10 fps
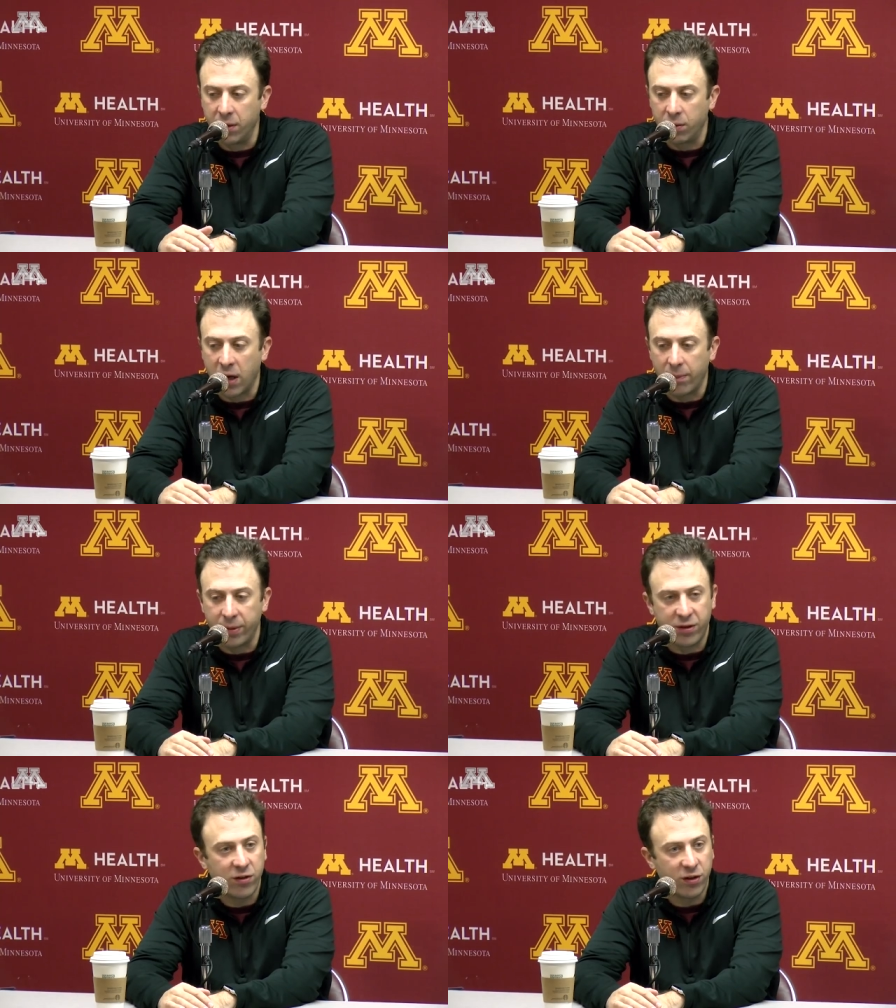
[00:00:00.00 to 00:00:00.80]
know,
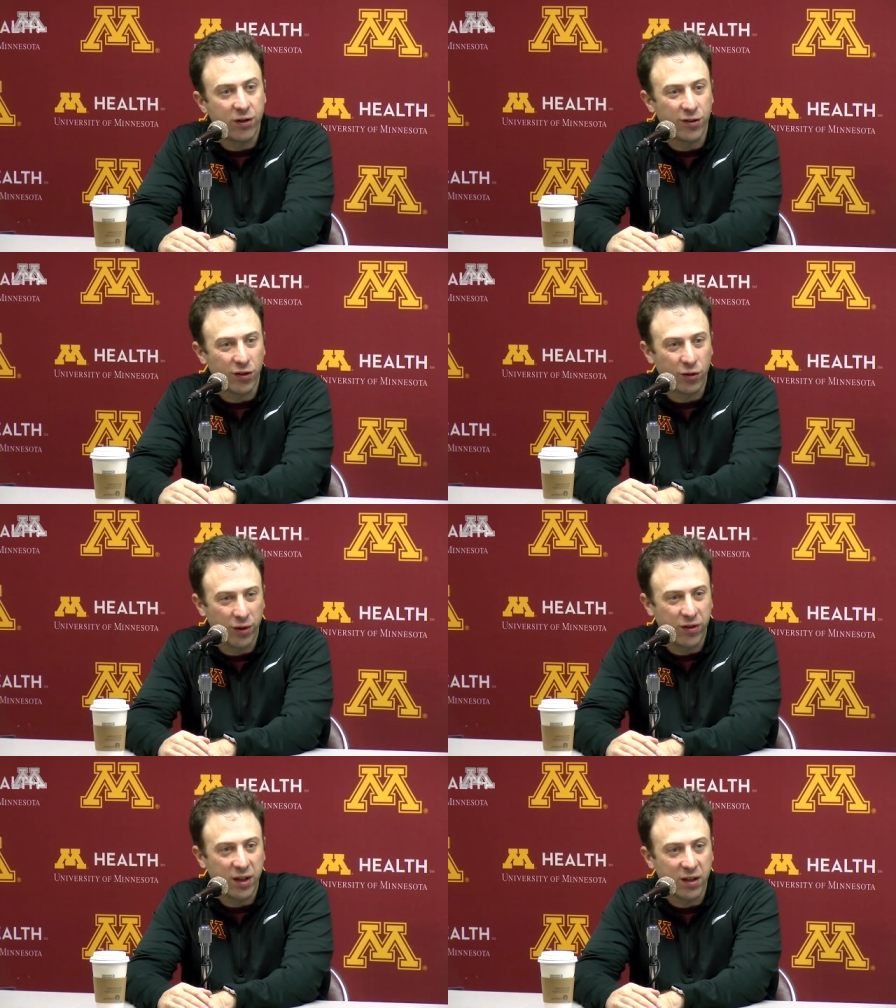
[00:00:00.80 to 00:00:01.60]
competition is a
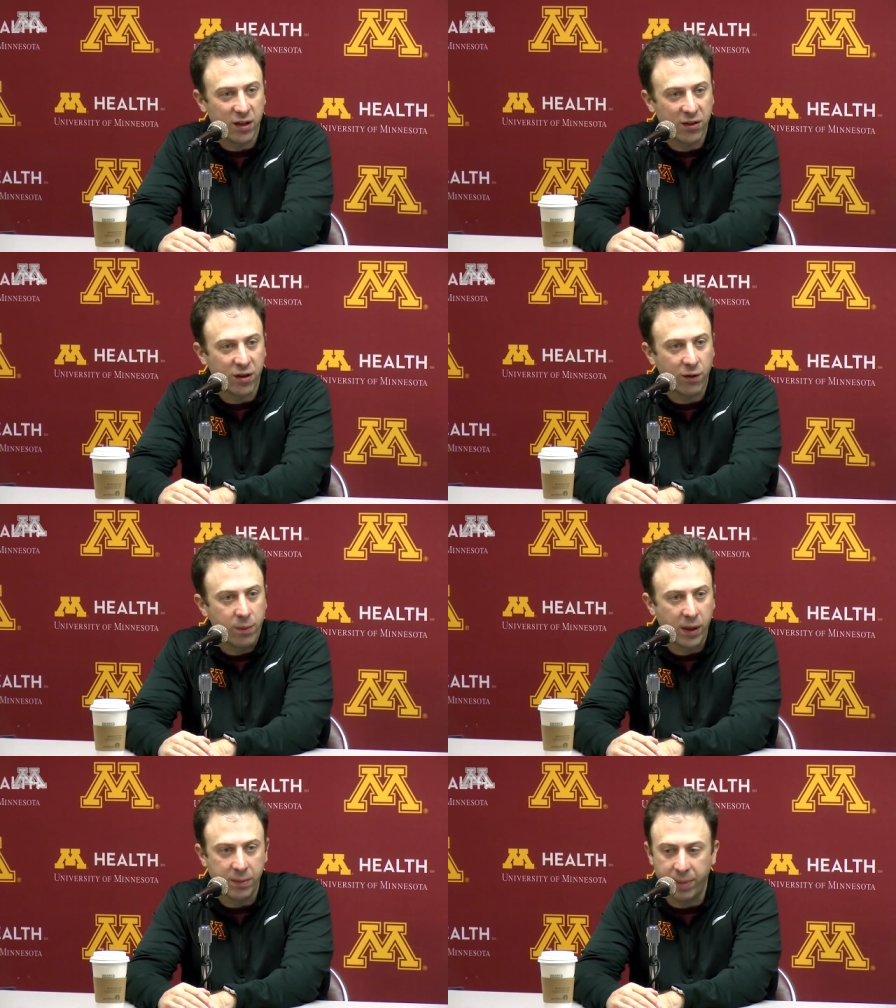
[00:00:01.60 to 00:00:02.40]
good thing. It gets
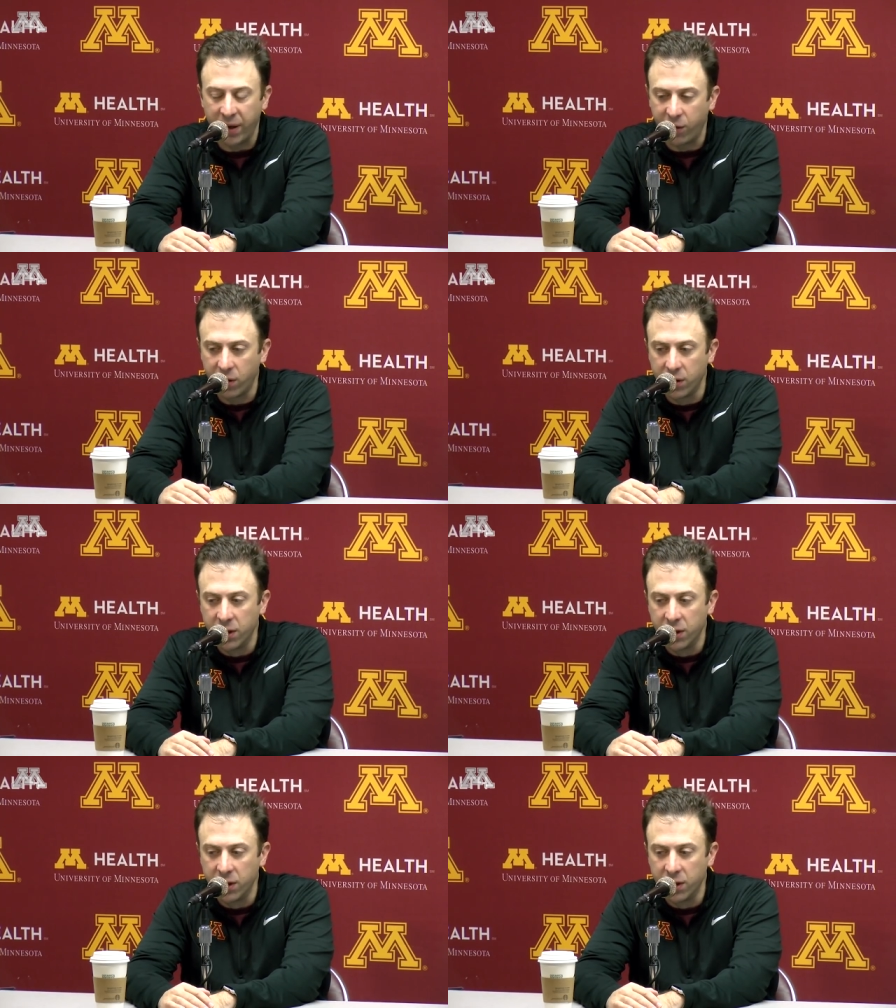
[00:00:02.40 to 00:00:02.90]
everybody better.